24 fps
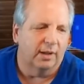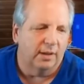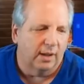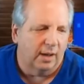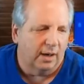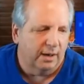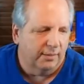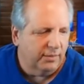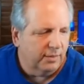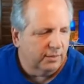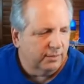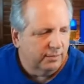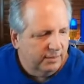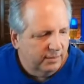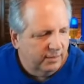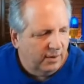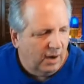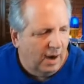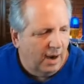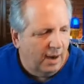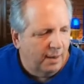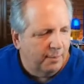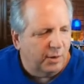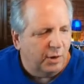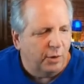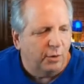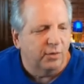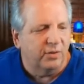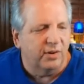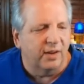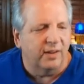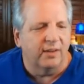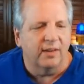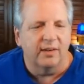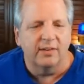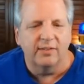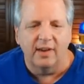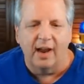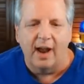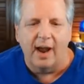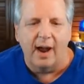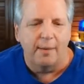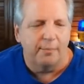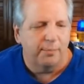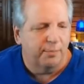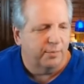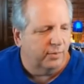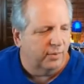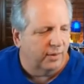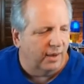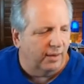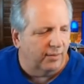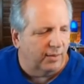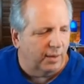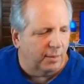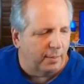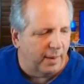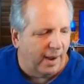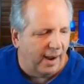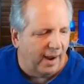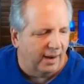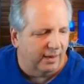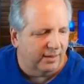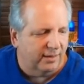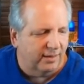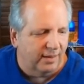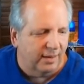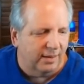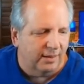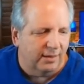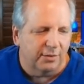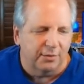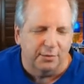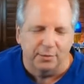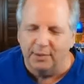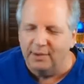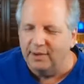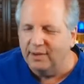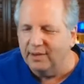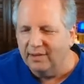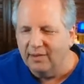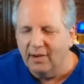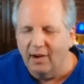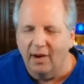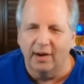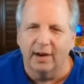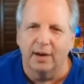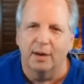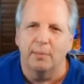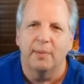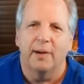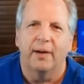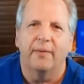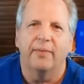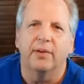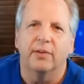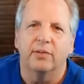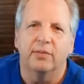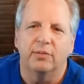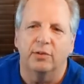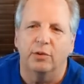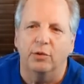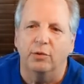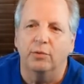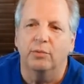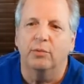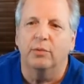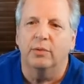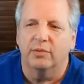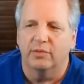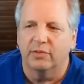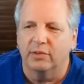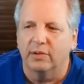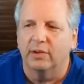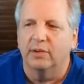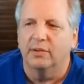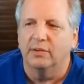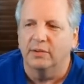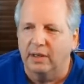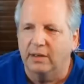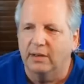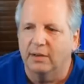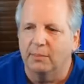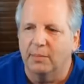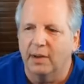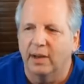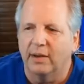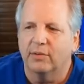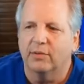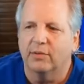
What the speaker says: lot of time using this app, giving back to industry and talking about this. You still need to make